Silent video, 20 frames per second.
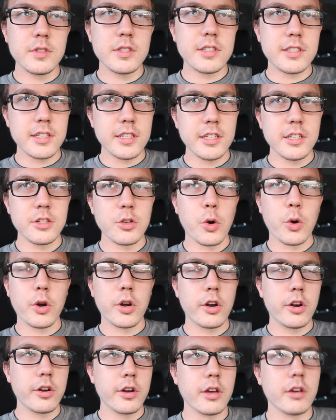seen or
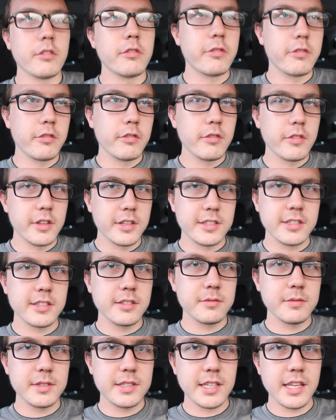heard of
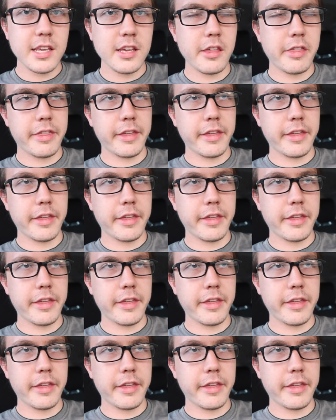this ski